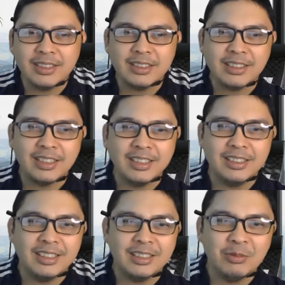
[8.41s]
All
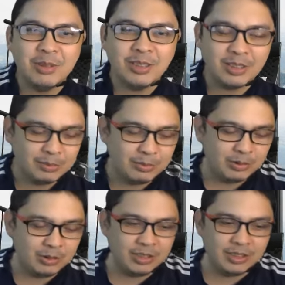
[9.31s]
right, and welcome
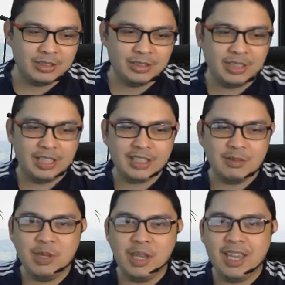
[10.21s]
to another
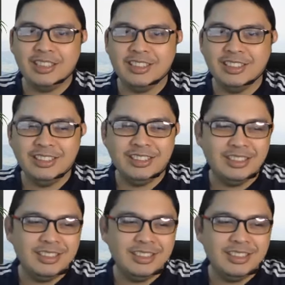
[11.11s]
Ask Me Anything.